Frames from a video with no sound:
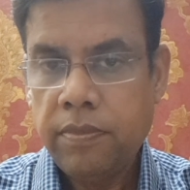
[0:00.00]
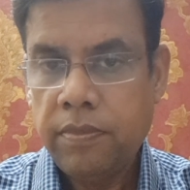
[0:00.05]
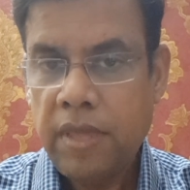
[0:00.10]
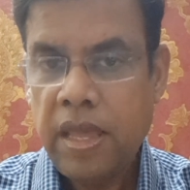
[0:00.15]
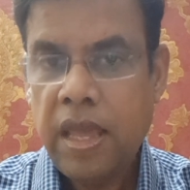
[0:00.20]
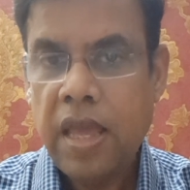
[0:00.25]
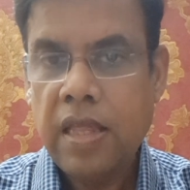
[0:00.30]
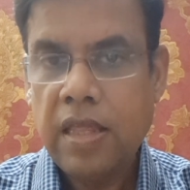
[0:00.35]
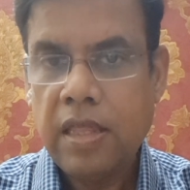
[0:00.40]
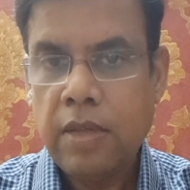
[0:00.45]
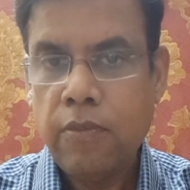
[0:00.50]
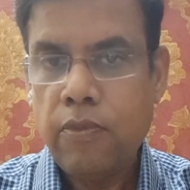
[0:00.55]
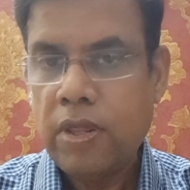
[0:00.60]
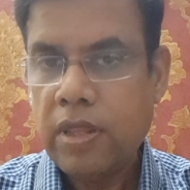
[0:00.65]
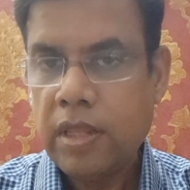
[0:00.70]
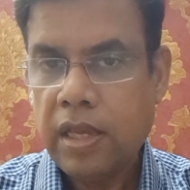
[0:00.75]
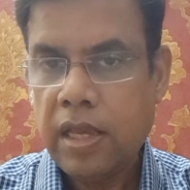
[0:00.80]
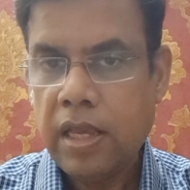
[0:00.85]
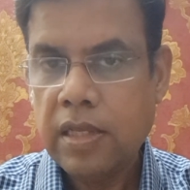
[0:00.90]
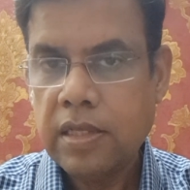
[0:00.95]
There, they won
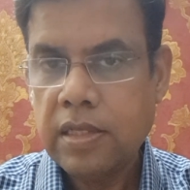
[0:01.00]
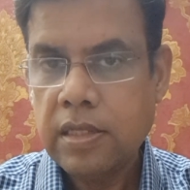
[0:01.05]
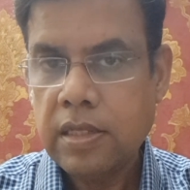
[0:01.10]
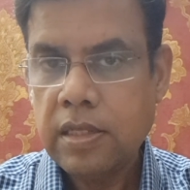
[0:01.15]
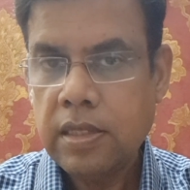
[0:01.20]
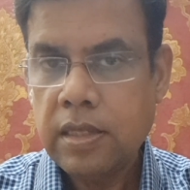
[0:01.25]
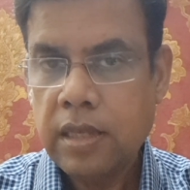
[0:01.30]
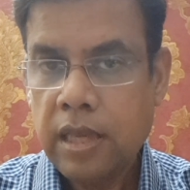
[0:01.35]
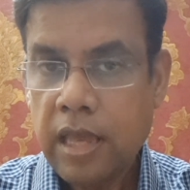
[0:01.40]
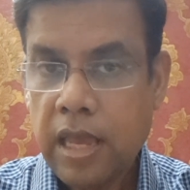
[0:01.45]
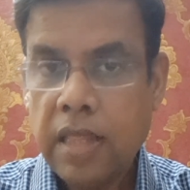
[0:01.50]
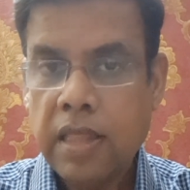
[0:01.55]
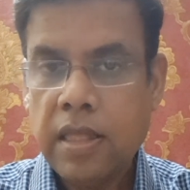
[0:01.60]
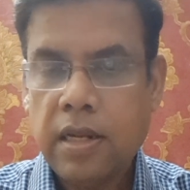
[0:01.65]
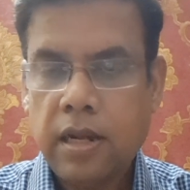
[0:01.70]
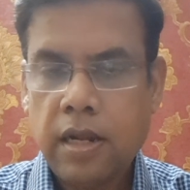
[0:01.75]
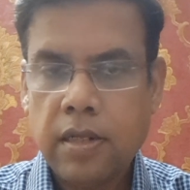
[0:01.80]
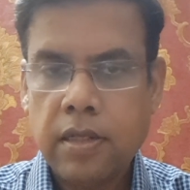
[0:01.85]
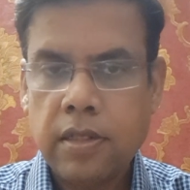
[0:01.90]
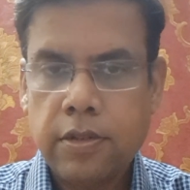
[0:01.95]
the case. Again, the
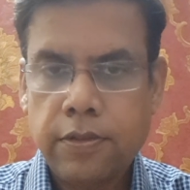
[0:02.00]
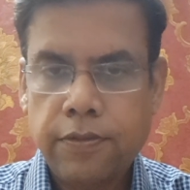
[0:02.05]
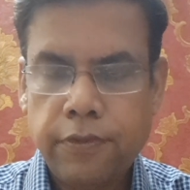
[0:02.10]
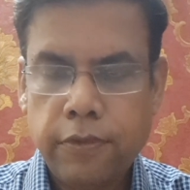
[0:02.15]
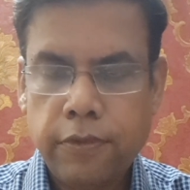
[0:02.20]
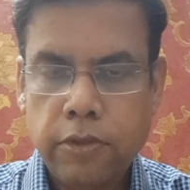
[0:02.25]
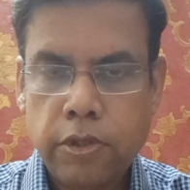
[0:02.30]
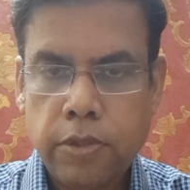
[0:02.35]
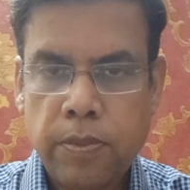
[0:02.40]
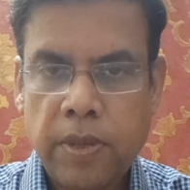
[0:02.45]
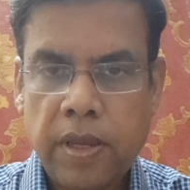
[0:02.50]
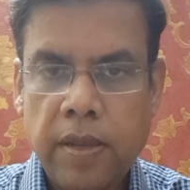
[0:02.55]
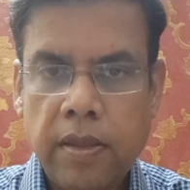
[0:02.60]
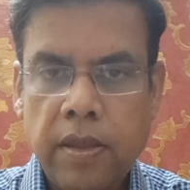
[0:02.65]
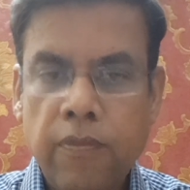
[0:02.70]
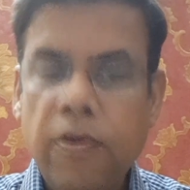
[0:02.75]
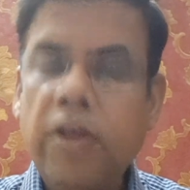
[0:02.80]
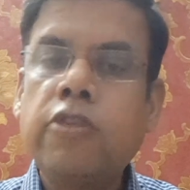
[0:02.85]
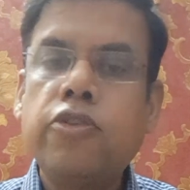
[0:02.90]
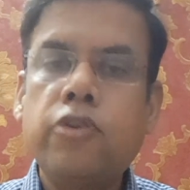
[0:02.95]
Tatas refused to pay.
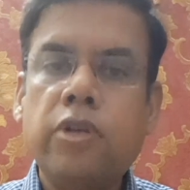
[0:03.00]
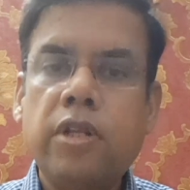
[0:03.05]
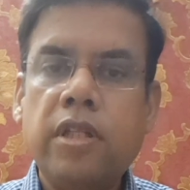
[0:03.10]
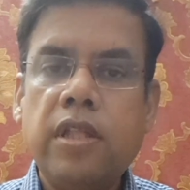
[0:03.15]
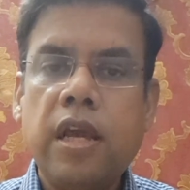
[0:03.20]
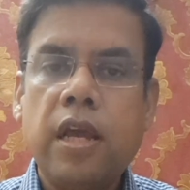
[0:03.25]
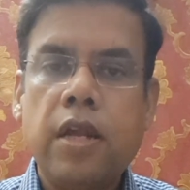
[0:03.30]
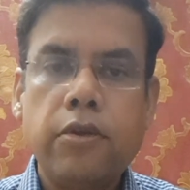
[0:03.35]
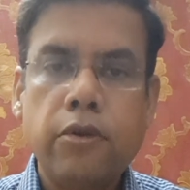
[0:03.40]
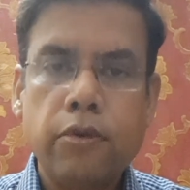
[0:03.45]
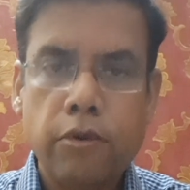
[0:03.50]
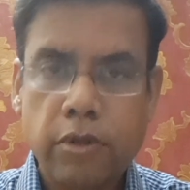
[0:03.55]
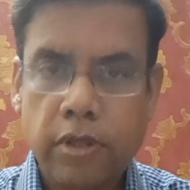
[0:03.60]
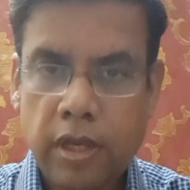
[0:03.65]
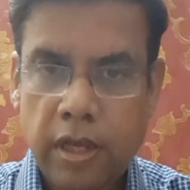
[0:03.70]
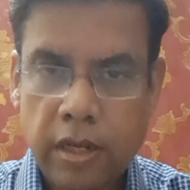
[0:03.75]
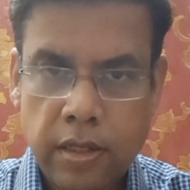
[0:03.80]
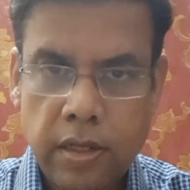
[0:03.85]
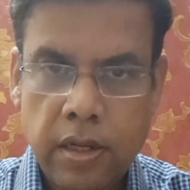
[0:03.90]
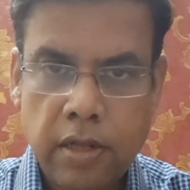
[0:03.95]
Eventually, they had to go to
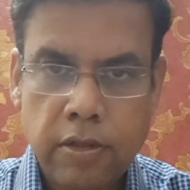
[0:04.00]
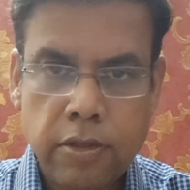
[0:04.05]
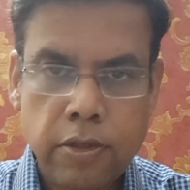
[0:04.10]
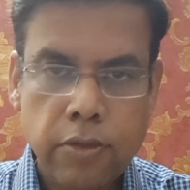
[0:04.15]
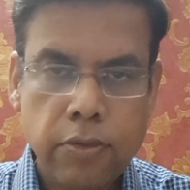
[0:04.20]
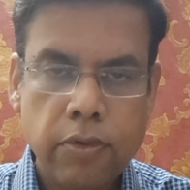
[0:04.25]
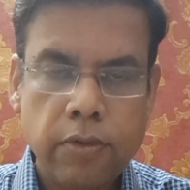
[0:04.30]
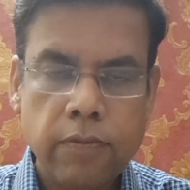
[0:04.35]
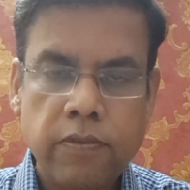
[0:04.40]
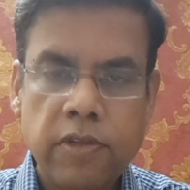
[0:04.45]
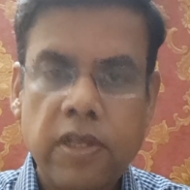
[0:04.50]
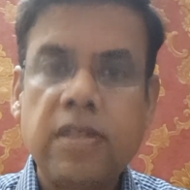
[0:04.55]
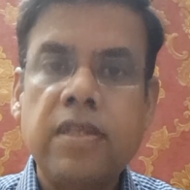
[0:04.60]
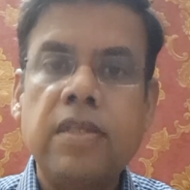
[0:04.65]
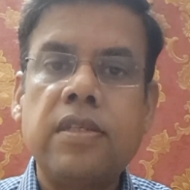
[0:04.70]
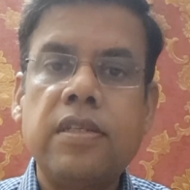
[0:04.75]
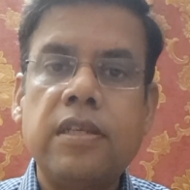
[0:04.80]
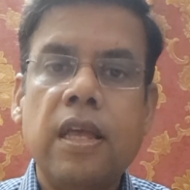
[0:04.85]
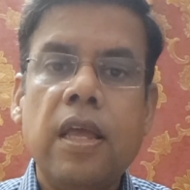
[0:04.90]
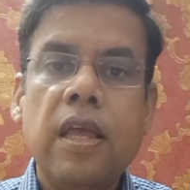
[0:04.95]
the International Court of
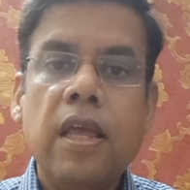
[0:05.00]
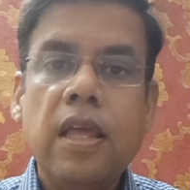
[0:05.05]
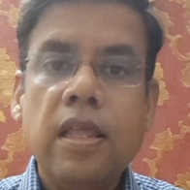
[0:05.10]
Justice.